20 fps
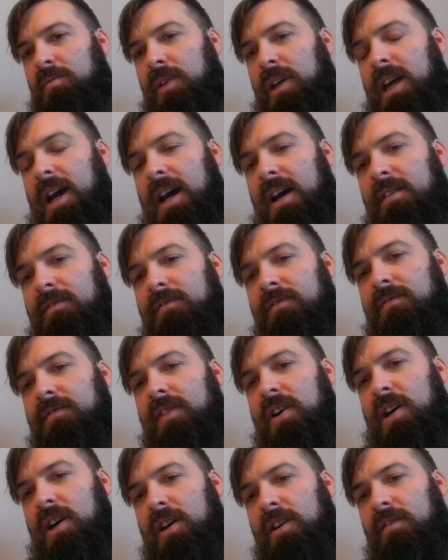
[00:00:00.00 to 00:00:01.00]
We have
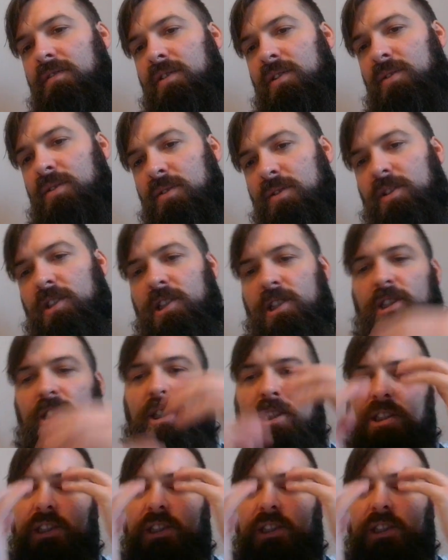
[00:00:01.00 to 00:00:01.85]
5 horses